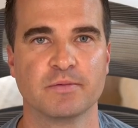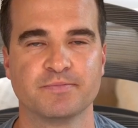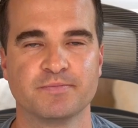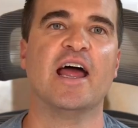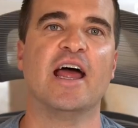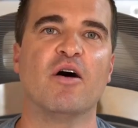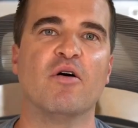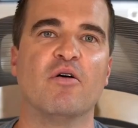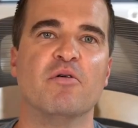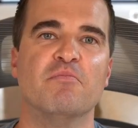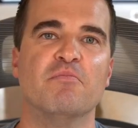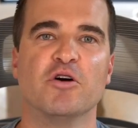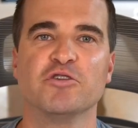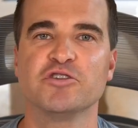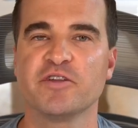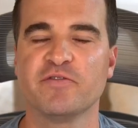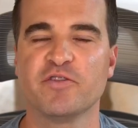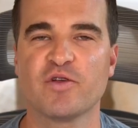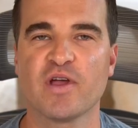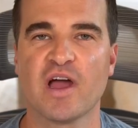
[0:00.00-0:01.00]
Now,
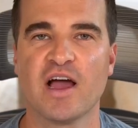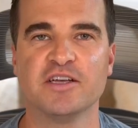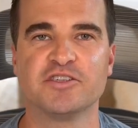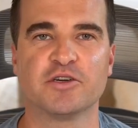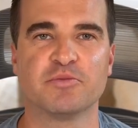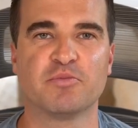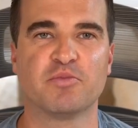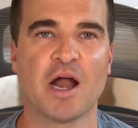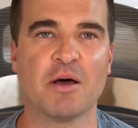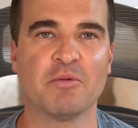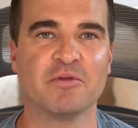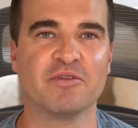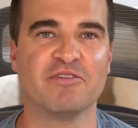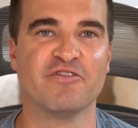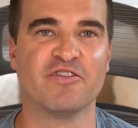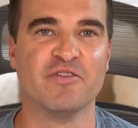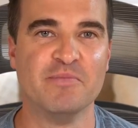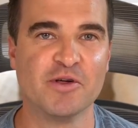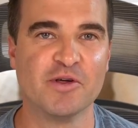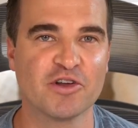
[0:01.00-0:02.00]
most of you guys are probably
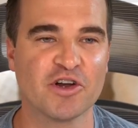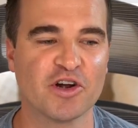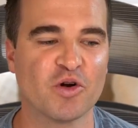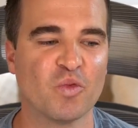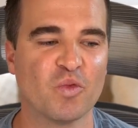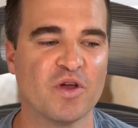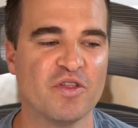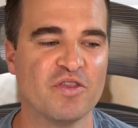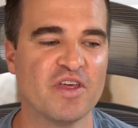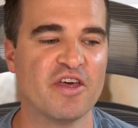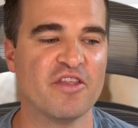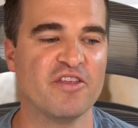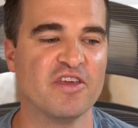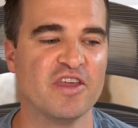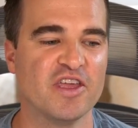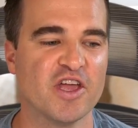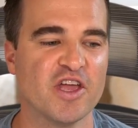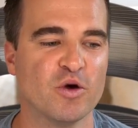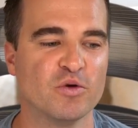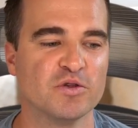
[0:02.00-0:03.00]
familiar with
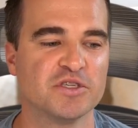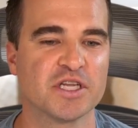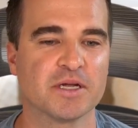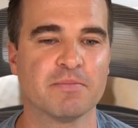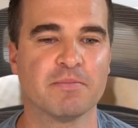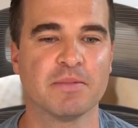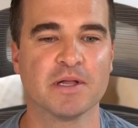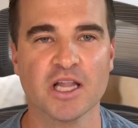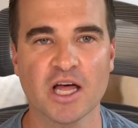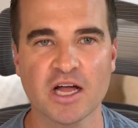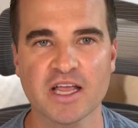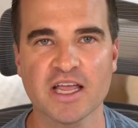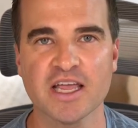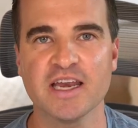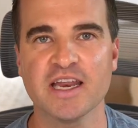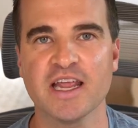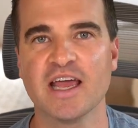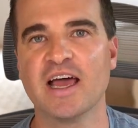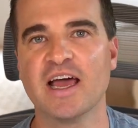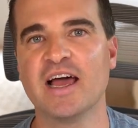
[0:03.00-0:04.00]
the Yoast plugin.